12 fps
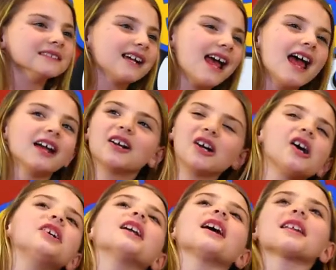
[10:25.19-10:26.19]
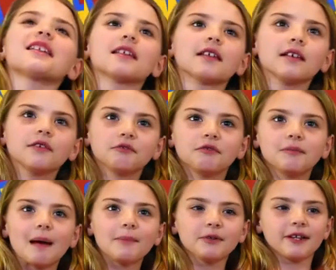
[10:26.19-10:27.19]
and, and Curtis. Curtis. Good
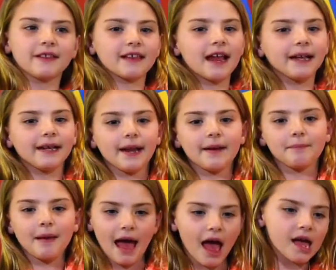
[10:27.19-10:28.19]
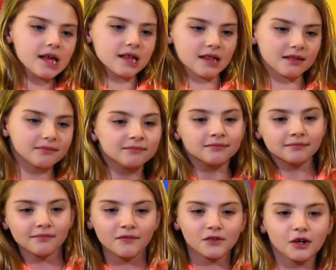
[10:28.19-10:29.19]
Remember job. Remember to send in packs.
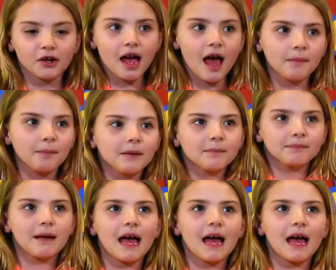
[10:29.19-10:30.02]
Oh, yeah. Epic